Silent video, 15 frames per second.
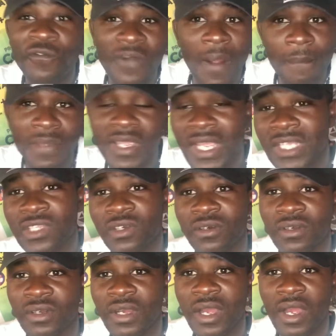the ghetto.
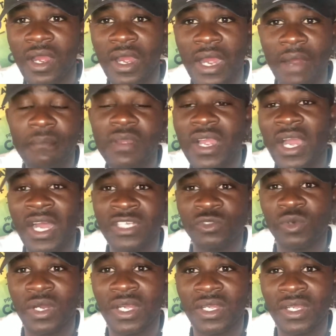And because what?
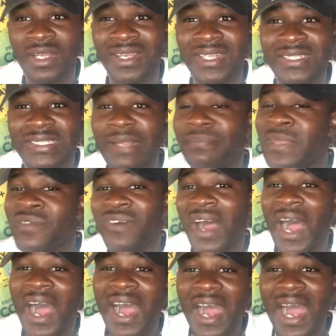They never
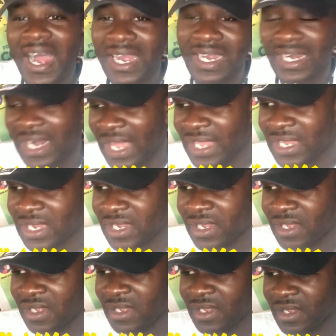act like,
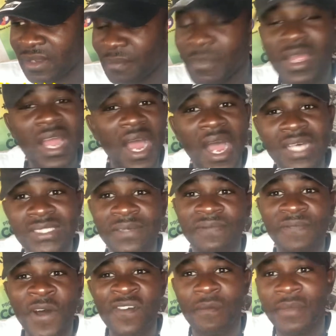because them
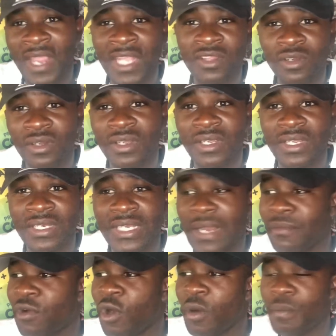far from the ghetto, them
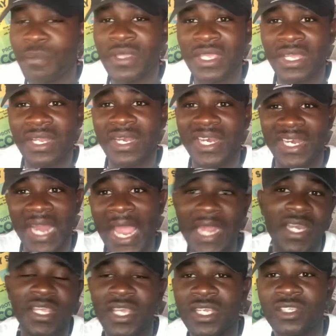go big like the
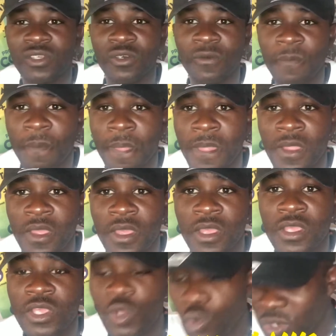ghetto.
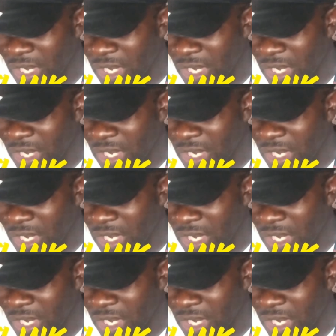You can